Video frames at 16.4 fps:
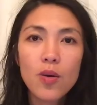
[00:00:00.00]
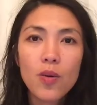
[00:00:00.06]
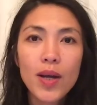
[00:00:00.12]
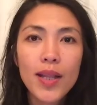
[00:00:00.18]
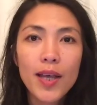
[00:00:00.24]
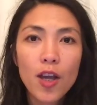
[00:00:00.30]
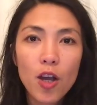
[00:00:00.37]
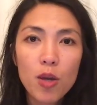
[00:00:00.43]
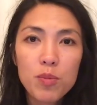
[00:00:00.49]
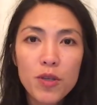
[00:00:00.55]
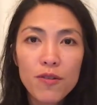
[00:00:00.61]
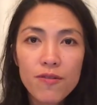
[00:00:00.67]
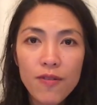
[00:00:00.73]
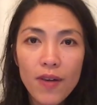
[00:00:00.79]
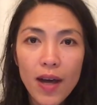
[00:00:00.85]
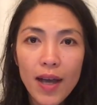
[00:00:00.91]
Well, I hope
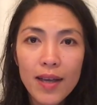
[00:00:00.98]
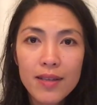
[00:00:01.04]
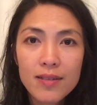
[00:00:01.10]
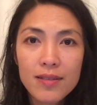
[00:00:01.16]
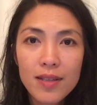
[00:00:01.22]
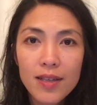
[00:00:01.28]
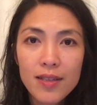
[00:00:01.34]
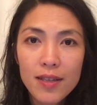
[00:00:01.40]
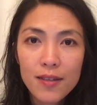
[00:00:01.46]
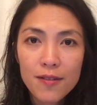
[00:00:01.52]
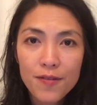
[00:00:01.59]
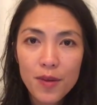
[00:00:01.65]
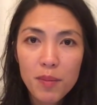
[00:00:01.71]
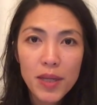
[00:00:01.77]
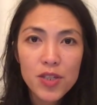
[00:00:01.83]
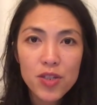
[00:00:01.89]
you find the
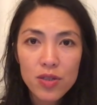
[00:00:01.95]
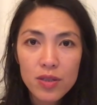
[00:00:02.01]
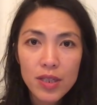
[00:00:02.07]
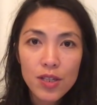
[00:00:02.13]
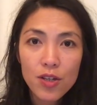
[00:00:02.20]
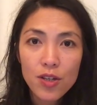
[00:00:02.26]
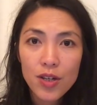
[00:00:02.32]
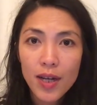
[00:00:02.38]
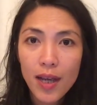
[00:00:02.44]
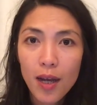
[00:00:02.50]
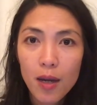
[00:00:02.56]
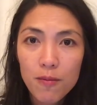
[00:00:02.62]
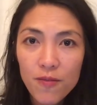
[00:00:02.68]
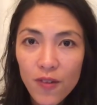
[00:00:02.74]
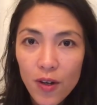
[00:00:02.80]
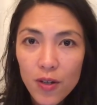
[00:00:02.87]
information here
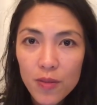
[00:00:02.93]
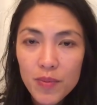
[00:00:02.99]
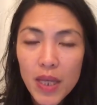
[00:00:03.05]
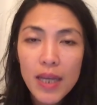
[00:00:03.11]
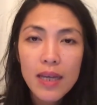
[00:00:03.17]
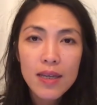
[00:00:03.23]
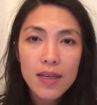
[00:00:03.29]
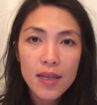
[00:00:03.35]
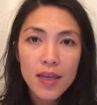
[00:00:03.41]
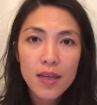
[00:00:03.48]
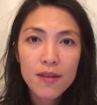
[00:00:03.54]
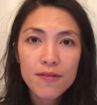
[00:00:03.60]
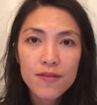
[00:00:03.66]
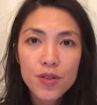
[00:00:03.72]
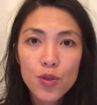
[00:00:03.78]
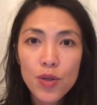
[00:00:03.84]
helpful.
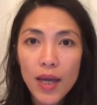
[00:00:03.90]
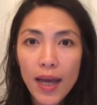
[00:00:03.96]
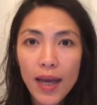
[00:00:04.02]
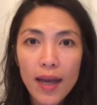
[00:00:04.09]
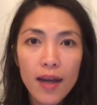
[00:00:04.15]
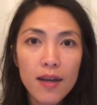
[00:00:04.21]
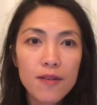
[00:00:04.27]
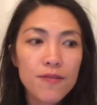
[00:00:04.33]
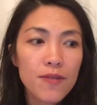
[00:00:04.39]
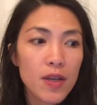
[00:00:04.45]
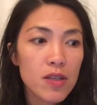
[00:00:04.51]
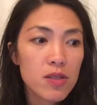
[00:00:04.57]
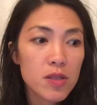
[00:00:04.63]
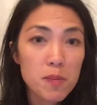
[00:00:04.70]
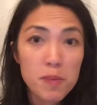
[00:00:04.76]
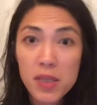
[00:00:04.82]
If you have
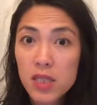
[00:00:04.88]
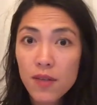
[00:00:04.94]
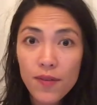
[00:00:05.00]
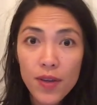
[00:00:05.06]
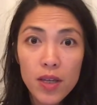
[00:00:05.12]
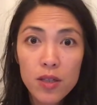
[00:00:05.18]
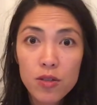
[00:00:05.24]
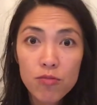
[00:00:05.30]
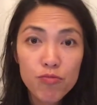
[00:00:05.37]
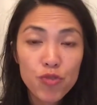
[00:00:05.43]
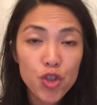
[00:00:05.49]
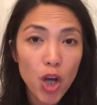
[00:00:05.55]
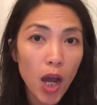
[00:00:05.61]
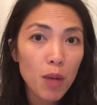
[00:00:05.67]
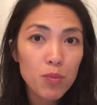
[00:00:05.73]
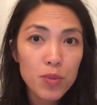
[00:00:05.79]
specific
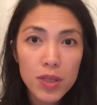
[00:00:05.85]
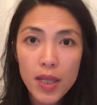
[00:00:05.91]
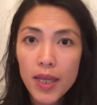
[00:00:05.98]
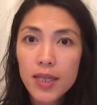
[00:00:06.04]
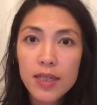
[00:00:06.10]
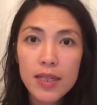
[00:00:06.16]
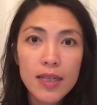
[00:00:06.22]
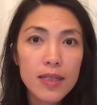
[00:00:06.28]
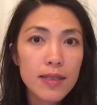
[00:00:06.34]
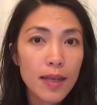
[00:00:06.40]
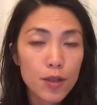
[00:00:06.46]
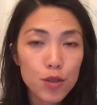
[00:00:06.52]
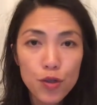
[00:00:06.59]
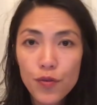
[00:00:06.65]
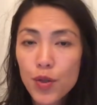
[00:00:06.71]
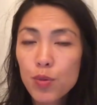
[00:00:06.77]
job-related,
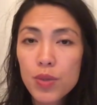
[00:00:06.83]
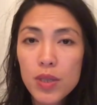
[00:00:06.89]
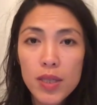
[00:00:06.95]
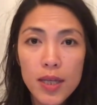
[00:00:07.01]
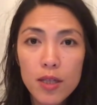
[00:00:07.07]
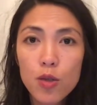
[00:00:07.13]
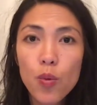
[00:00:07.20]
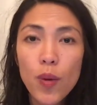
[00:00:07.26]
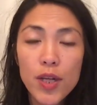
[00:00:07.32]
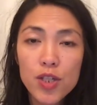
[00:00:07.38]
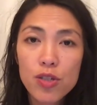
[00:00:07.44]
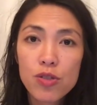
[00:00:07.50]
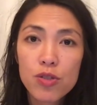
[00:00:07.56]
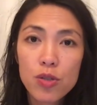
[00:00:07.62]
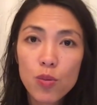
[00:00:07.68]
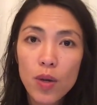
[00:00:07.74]
interview-related
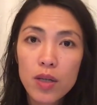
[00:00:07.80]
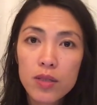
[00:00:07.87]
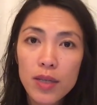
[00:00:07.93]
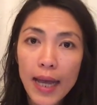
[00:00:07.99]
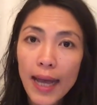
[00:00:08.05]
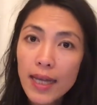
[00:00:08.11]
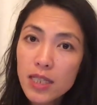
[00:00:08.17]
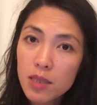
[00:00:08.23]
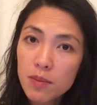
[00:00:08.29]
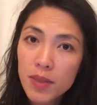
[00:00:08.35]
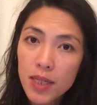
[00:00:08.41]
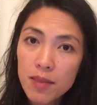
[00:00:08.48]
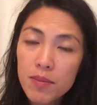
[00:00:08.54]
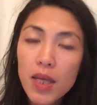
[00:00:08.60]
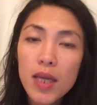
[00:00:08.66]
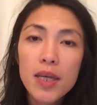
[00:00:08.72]
questions you want to ask
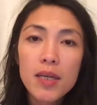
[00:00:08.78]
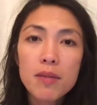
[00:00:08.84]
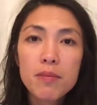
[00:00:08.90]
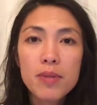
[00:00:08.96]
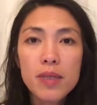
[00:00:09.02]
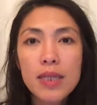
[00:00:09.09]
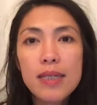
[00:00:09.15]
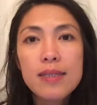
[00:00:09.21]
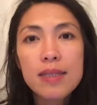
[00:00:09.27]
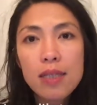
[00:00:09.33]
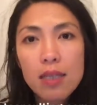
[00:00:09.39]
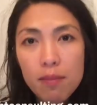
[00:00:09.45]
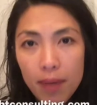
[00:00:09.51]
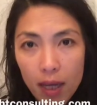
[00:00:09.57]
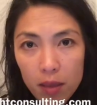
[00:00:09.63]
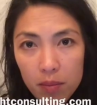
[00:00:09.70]
me, please
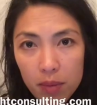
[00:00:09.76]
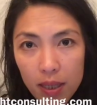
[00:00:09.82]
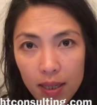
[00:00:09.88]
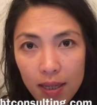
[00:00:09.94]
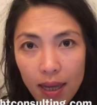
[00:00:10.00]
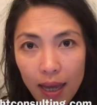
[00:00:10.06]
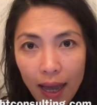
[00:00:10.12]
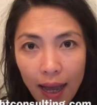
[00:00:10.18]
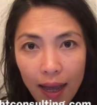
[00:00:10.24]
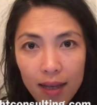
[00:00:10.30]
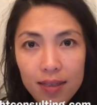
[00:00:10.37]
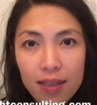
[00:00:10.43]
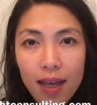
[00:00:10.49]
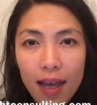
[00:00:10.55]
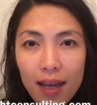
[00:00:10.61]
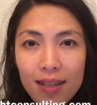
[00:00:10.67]
email me
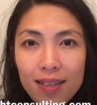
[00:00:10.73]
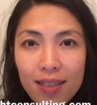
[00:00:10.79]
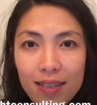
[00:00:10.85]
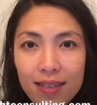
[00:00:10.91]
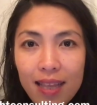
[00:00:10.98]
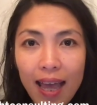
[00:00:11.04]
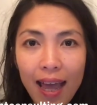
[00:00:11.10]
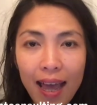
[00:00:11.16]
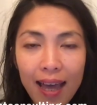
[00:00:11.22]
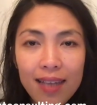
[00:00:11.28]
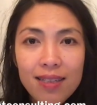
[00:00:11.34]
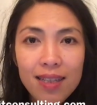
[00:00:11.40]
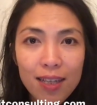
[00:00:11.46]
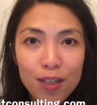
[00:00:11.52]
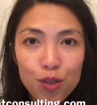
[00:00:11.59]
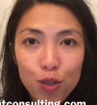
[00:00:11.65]
at
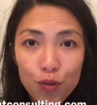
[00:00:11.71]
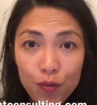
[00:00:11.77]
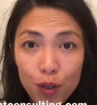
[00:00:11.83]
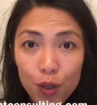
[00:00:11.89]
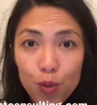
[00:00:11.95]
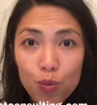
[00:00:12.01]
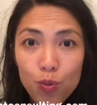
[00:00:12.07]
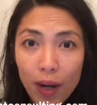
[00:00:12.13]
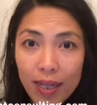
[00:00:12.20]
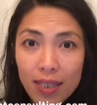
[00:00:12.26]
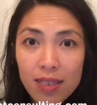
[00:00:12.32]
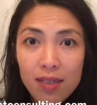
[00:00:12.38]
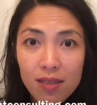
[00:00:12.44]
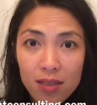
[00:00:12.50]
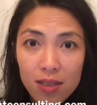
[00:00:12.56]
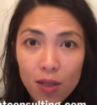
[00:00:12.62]

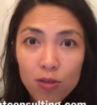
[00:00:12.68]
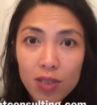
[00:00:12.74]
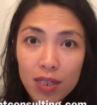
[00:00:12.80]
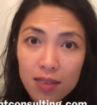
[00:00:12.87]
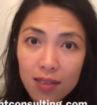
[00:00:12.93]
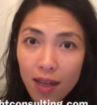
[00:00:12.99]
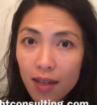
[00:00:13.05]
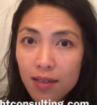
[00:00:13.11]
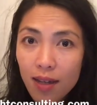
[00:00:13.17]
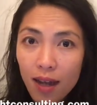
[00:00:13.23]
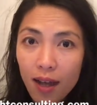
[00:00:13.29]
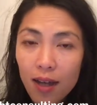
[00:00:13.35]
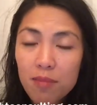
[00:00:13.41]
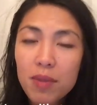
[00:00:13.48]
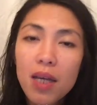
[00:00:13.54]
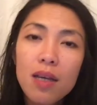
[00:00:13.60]

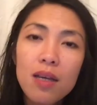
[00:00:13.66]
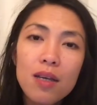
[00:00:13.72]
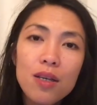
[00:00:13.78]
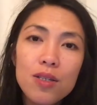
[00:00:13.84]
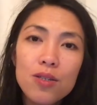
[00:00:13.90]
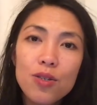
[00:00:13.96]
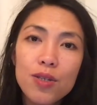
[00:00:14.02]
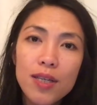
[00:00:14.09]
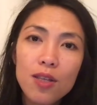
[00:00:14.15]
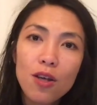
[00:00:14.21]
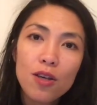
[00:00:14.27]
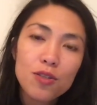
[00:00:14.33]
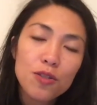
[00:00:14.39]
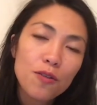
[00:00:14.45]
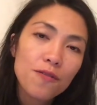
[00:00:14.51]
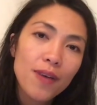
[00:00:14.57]
helen@interviewrightconsulting.com. You can
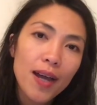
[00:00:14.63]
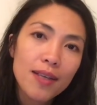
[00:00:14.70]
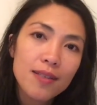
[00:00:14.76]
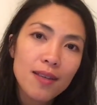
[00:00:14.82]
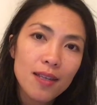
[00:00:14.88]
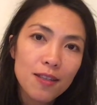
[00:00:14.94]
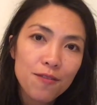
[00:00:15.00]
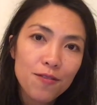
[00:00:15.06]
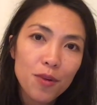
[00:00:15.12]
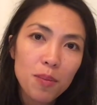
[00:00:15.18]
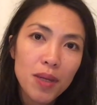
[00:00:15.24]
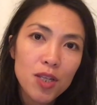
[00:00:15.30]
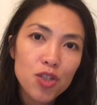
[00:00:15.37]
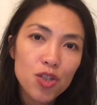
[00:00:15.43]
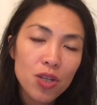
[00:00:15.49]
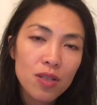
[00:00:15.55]
also find that
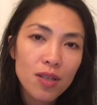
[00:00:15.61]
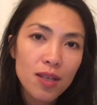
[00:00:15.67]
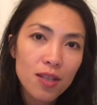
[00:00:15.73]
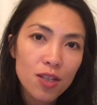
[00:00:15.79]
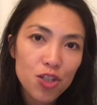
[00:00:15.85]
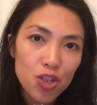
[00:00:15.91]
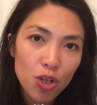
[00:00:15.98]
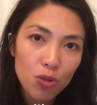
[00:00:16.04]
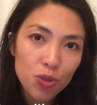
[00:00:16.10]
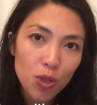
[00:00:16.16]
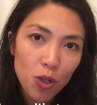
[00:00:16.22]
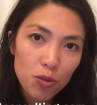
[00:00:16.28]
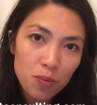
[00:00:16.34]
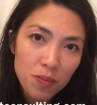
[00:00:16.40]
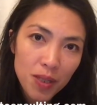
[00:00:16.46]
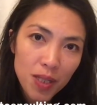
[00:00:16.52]
information in the show
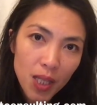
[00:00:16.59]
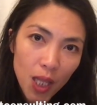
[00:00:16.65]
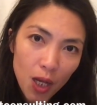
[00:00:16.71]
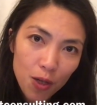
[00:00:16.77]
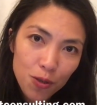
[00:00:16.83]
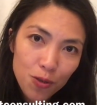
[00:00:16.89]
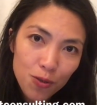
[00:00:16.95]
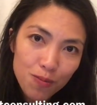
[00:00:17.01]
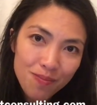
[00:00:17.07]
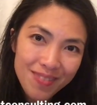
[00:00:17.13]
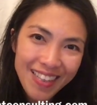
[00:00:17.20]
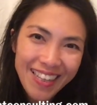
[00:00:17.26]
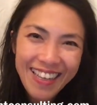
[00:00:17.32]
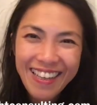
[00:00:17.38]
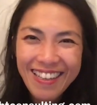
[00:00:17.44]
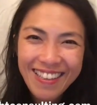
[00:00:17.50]
note below.
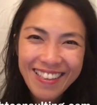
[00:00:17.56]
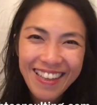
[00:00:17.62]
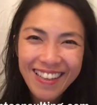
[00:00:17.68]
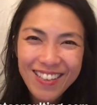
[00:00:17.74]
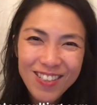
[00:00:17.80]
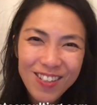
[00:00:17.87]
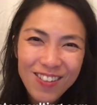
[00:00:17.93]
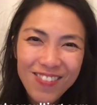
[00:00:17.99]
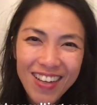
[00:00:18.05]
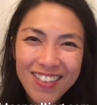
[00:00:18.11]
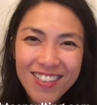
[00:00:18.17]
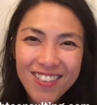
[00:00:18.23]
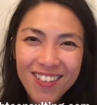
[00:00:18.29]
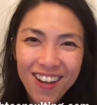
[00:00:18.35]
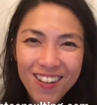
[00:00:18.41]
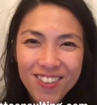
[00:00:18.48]
Thank you so
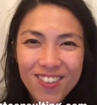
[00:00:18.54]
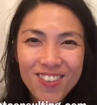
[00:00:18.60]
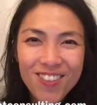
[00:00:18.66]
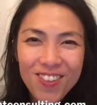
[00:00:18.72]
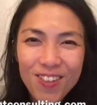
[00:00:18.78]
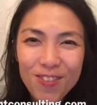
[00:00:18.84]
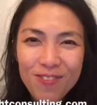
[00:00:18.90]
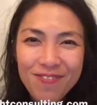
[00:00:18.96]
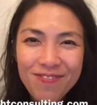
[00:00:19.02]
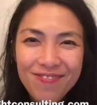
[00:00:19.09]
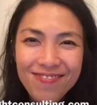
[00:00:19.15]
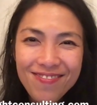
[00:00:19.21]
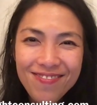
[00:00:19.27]
much. Talk to you soon.